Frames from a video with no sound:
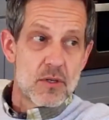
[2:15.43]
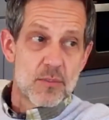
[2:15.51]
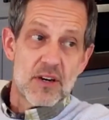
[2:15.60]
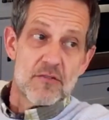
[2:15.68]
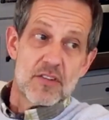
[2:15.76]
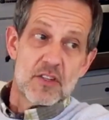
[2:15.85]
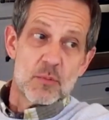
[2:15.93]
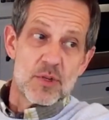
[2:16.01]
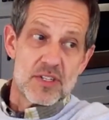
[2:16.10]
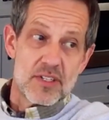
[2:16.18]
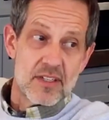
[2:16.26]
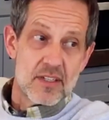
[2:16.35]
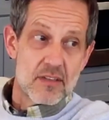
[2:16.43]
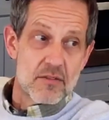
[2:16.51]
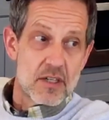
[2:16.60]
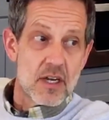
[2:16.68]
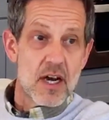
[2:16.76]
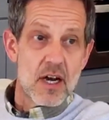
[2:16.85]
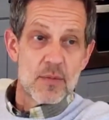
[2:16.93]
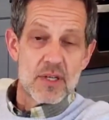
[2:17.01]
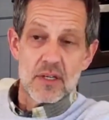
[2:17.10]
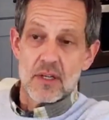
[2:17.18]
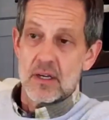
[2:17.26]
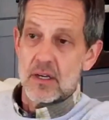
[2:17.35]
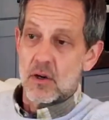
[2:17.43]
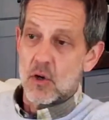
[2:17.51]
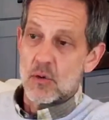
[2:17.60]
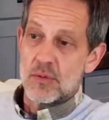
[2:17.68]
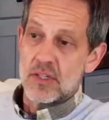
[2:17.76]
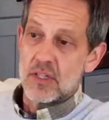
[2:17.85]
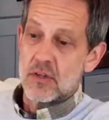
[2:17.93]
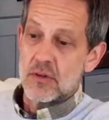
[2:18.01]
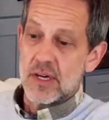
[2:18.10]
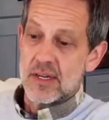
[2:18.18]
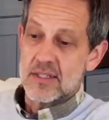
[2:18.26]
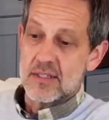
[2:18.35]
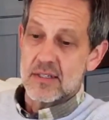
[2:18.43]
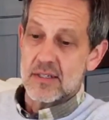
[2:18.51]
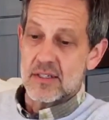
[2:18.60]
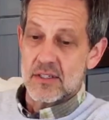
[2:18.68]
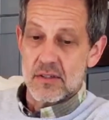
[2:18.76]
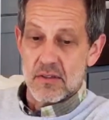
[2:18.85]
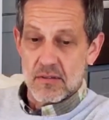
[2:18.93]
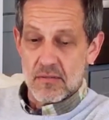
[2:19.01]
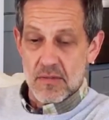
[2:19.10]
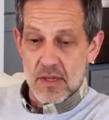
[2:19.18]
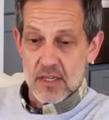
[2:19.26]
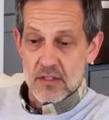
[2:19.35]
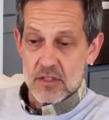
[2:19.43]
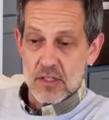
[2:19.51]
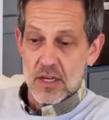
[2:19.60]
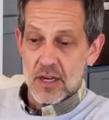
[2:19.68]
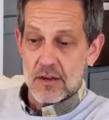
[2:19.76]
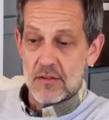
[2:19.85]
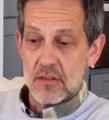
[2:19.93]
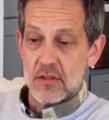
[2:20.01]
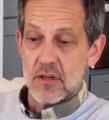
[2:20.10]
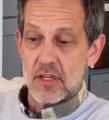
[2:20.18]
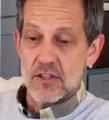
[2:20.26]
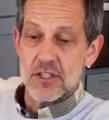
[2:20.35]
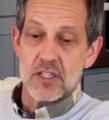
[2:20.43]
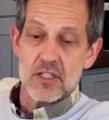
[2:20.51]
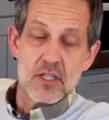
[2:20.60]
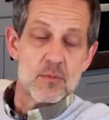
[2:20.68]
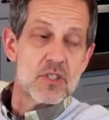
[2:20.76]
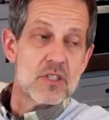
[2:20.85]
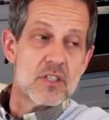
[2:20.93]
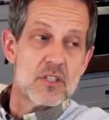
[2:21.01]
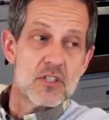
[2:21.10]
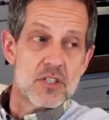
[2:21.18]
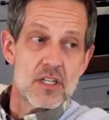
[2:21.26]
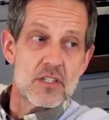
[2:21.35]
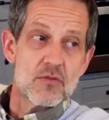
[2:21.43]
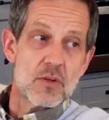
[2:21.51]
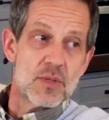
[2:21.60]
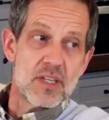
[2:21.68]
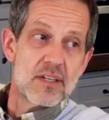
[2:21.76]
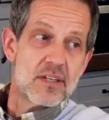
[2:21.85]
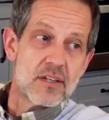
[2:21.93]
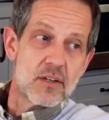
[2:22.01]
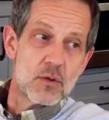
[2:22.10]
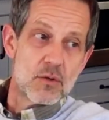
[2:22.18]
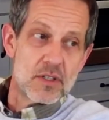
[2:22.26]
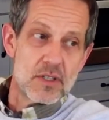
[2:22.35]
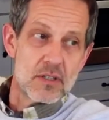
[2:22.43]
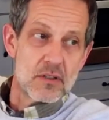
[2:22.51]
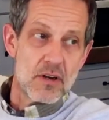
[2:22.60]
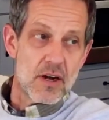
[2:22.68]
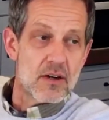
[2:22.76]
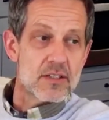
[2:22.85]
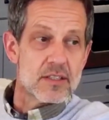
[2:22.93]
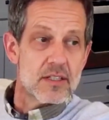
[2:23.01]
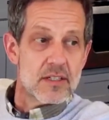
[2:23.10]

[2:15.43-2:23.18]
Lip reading: About 50% of a common home in the US is their energy consumption is just from heating and cooling their house.